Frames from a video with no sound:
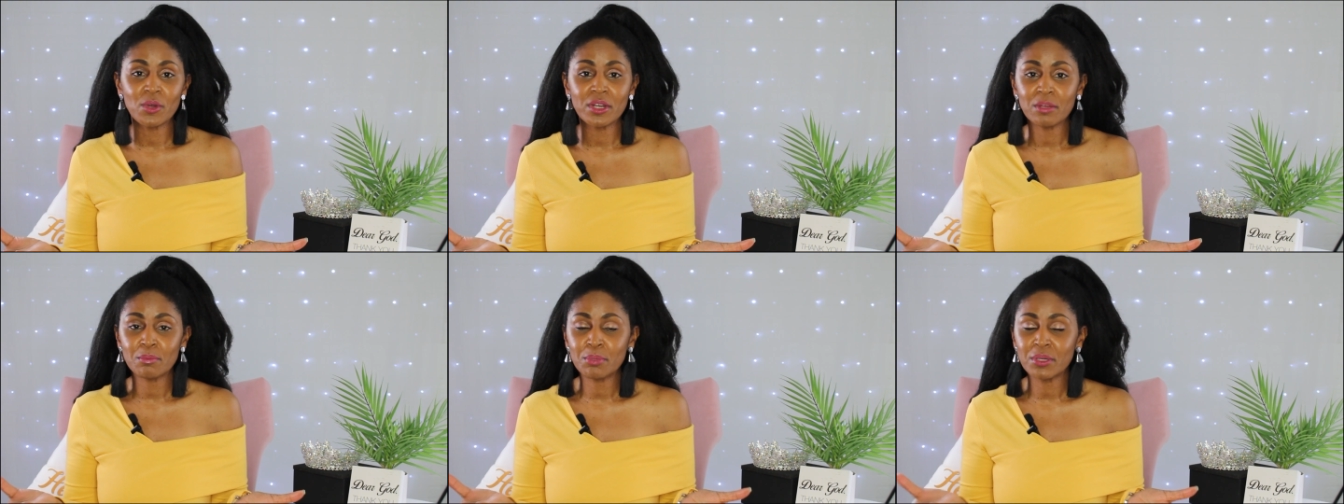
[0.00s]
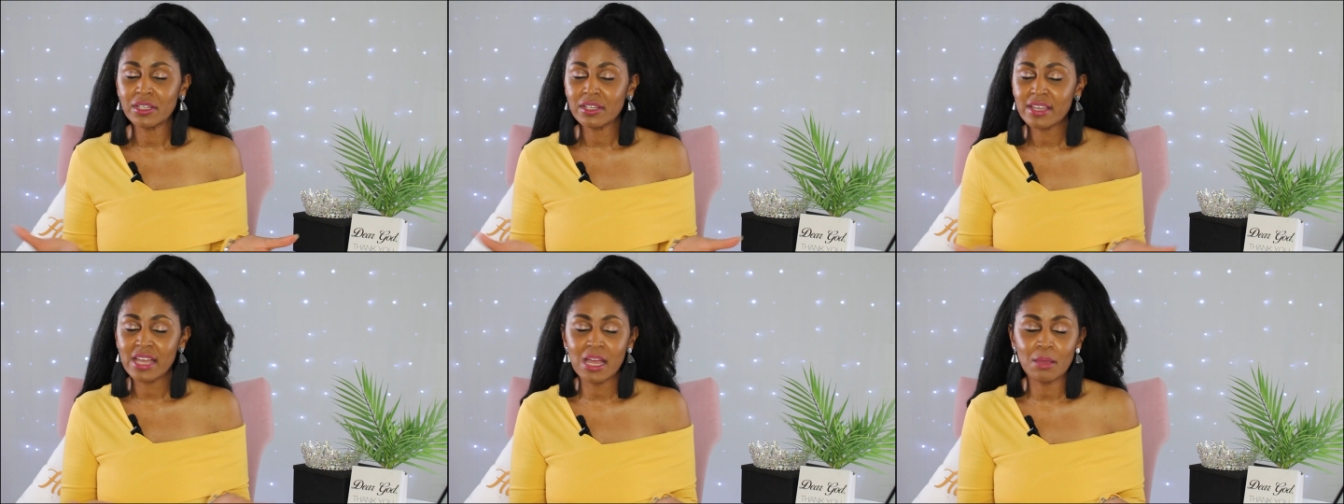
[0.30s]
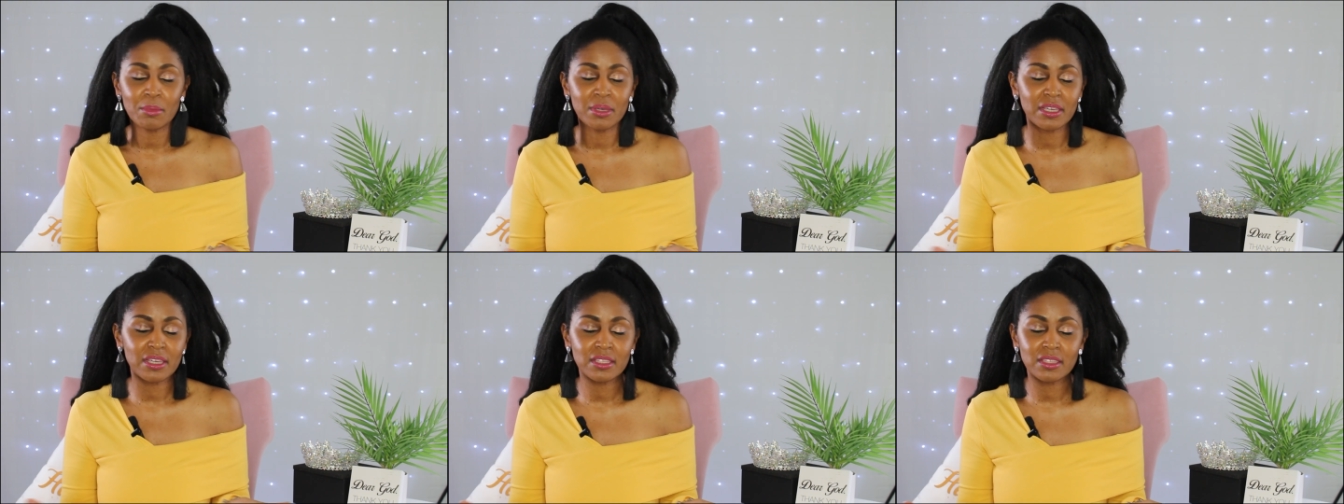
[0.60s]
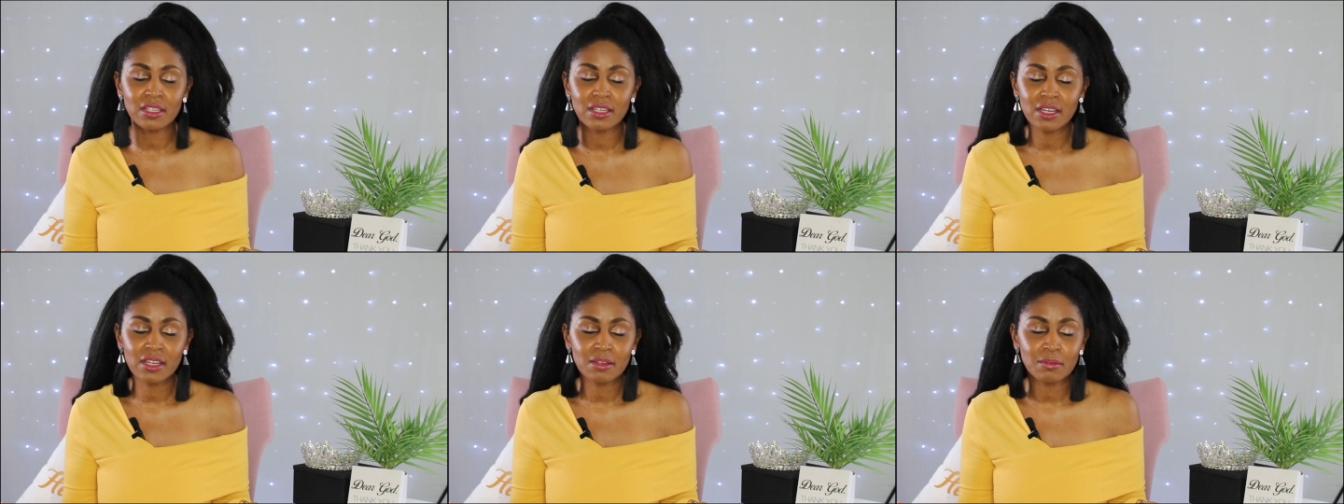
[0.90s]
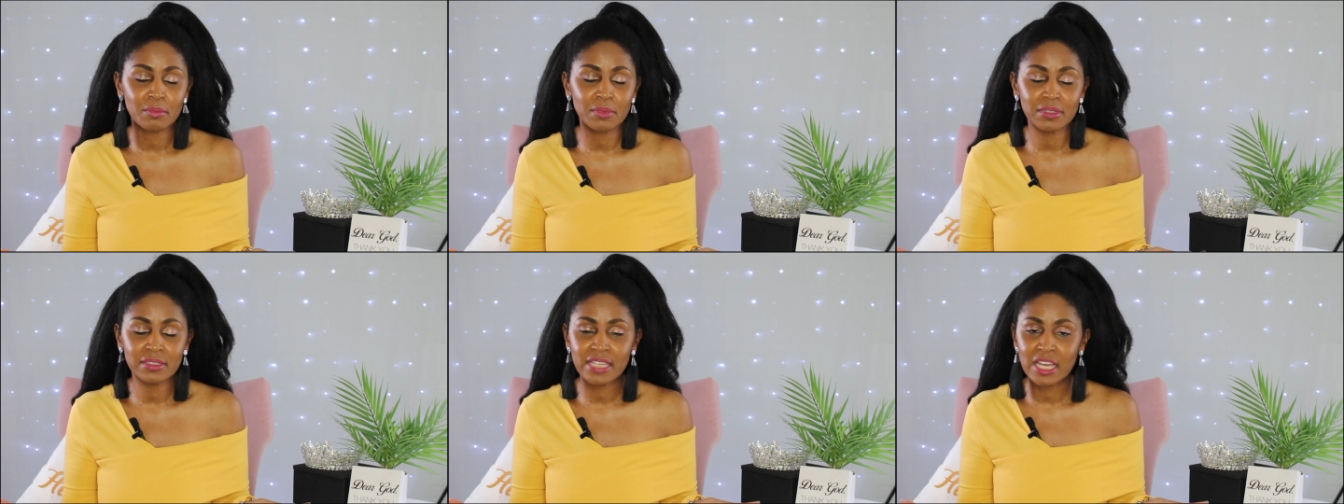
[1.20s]
want to put a comment in
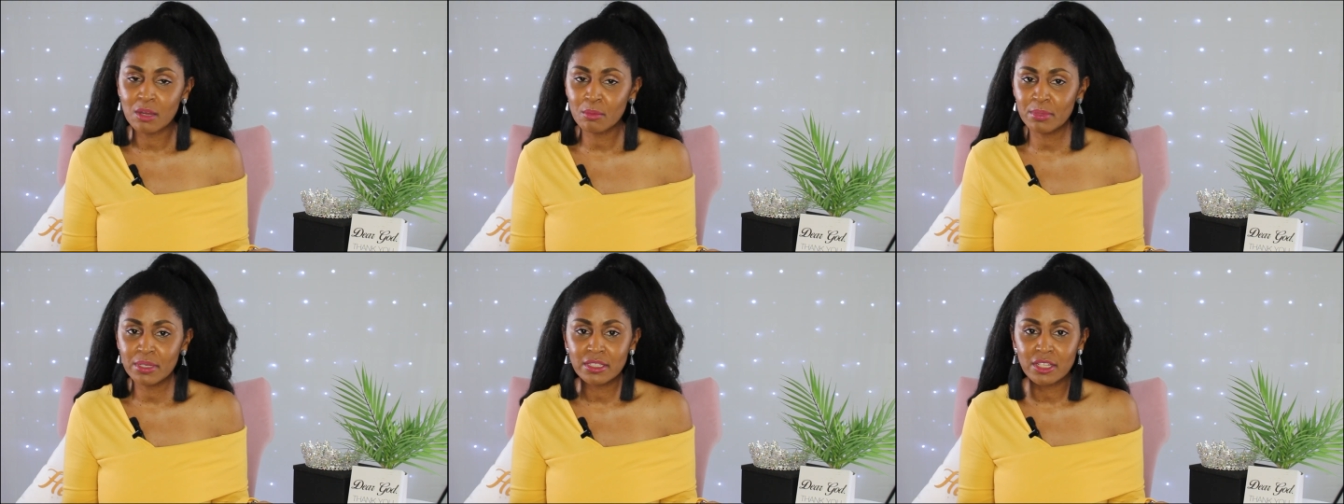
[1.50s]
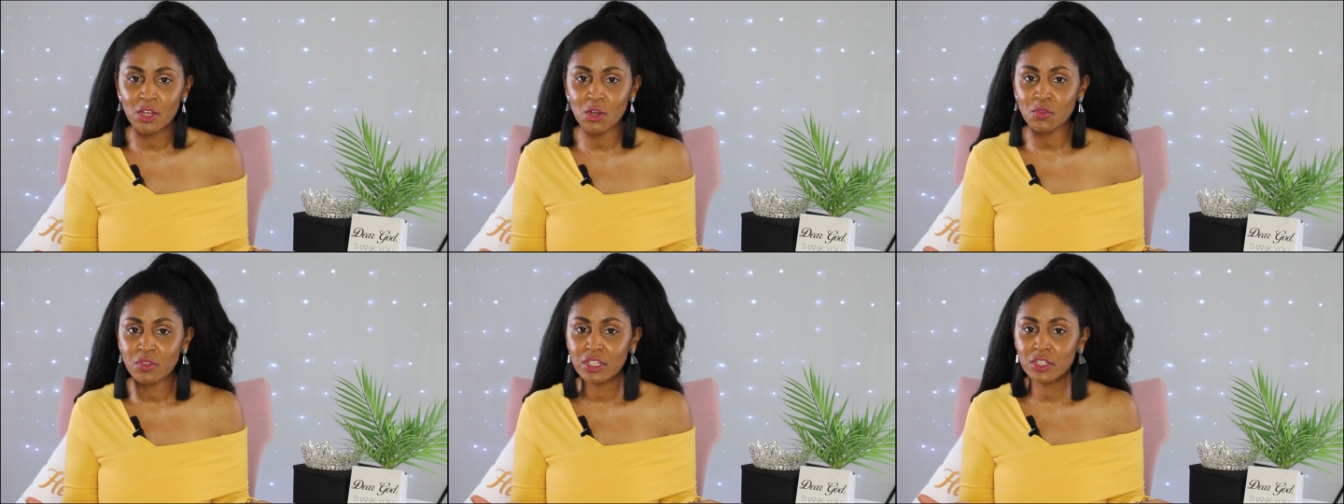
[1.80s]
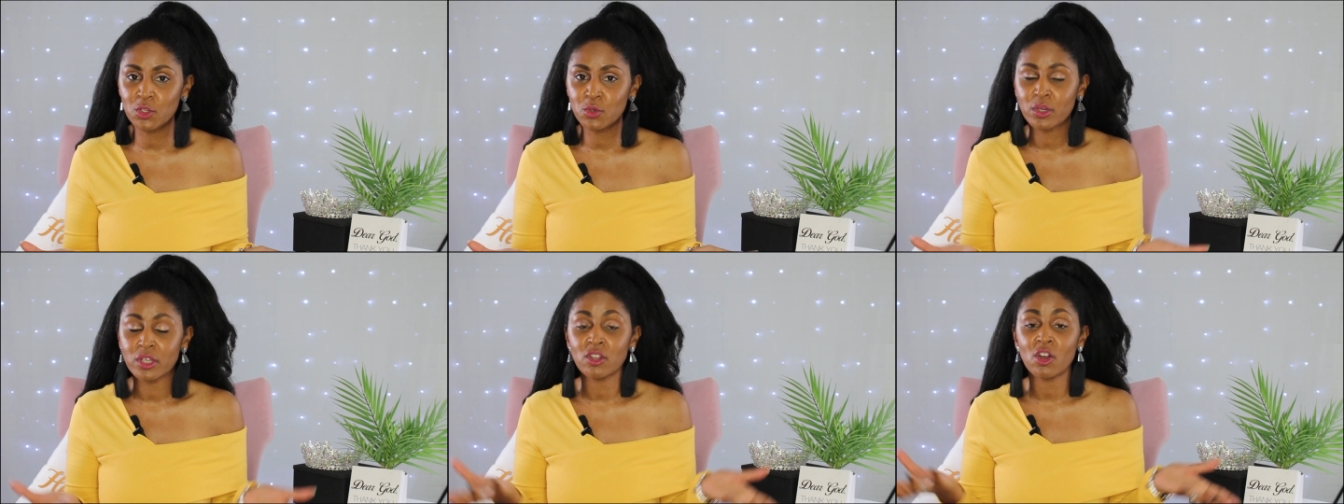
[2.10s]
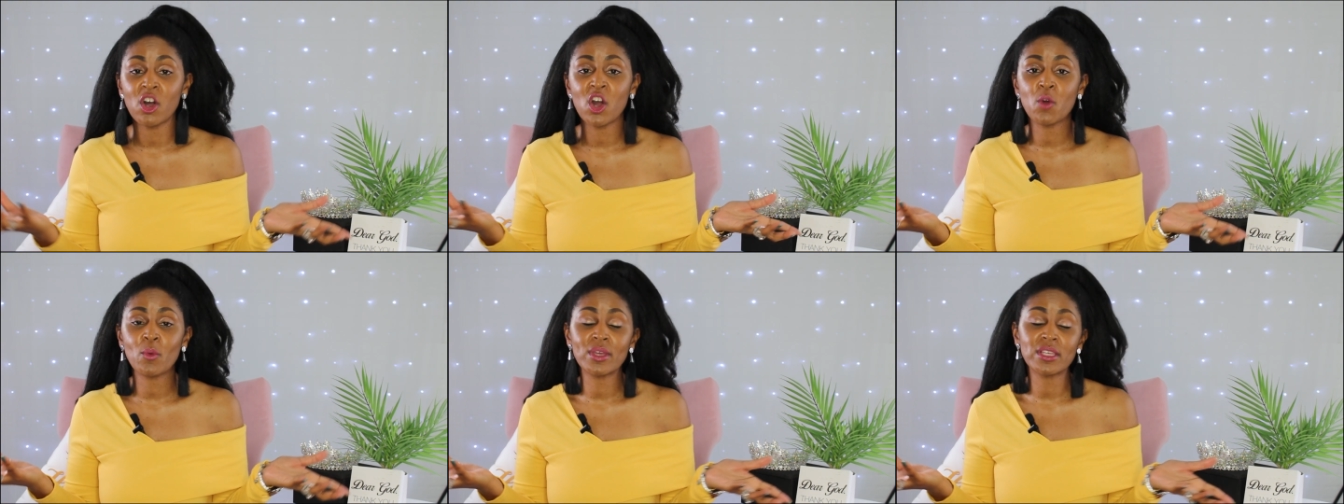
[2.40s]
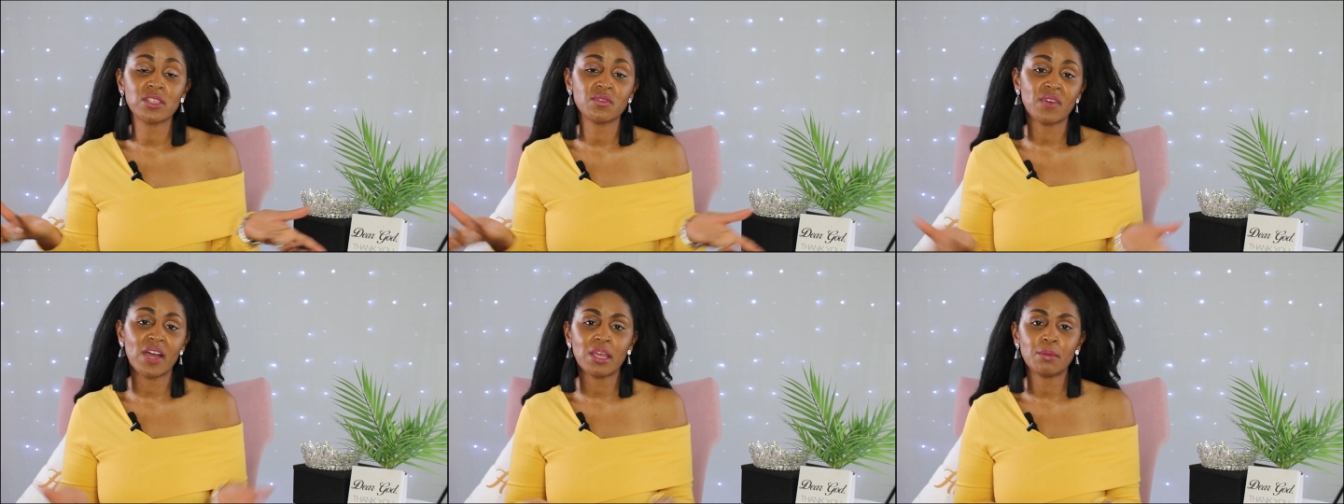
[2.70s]
the down below, then you can
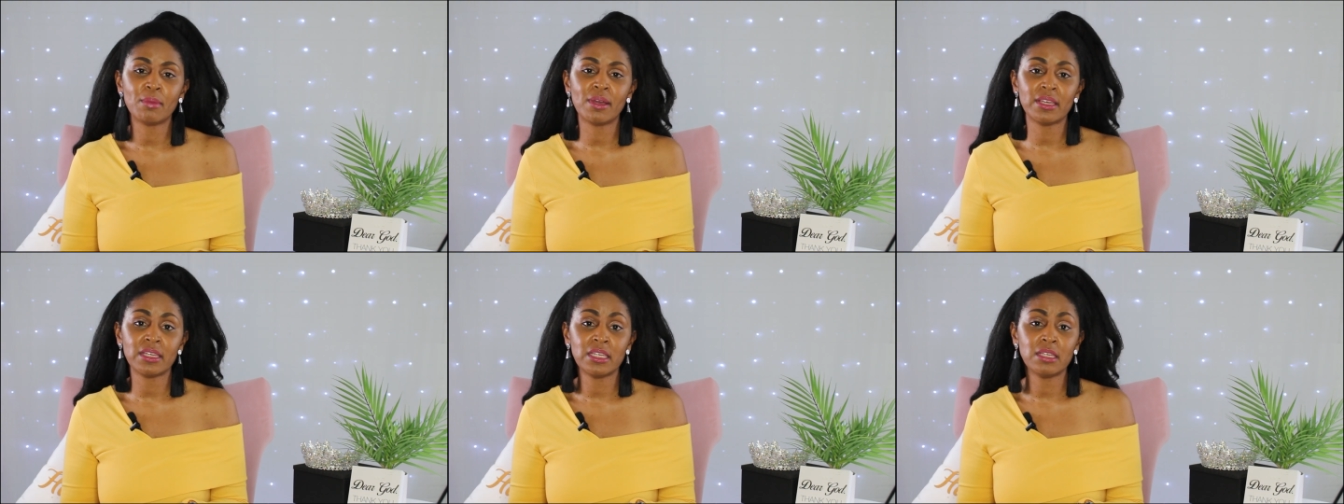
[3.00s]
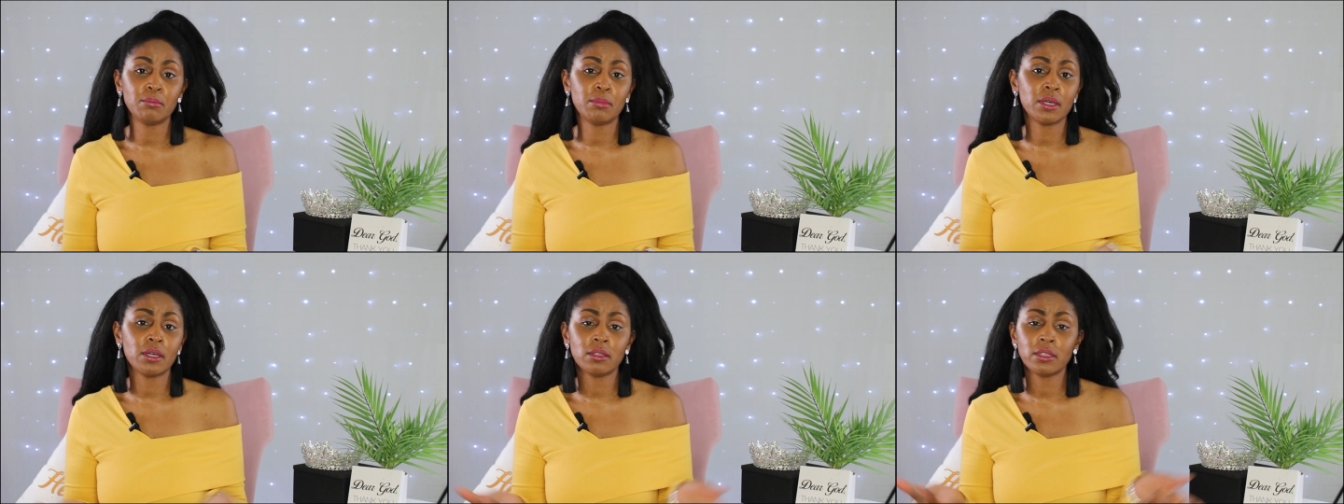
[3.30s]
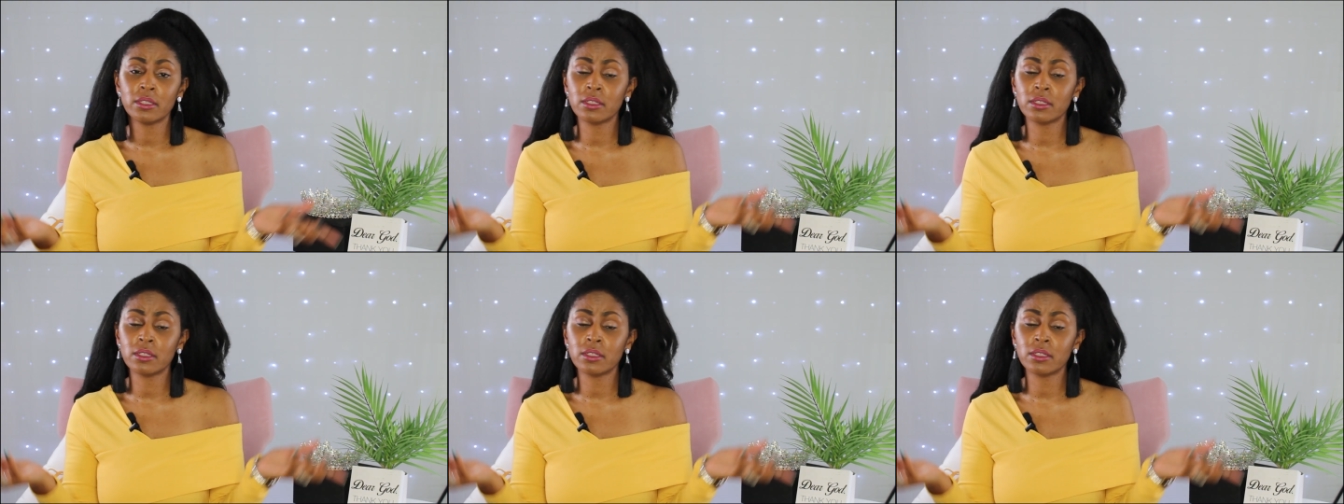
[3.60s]
always find my email.